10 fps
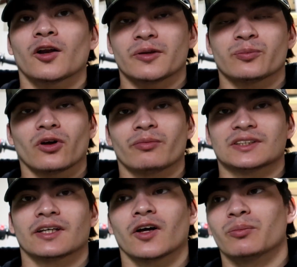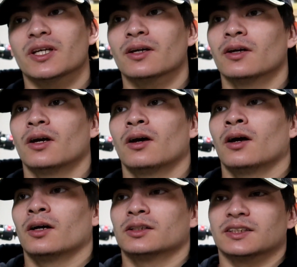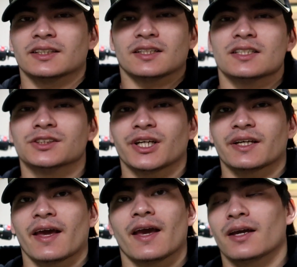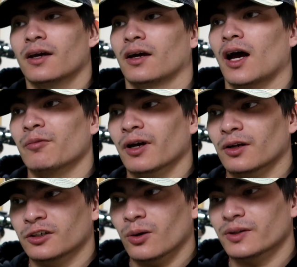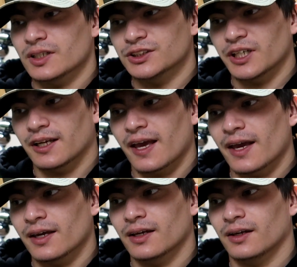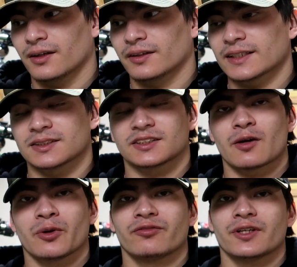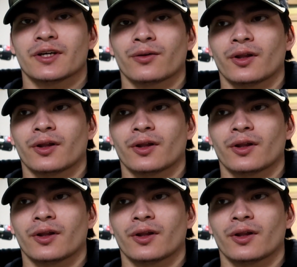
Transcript: of people have been telling me to get the EJK. I'm not going to go with the EJK. That's a separate video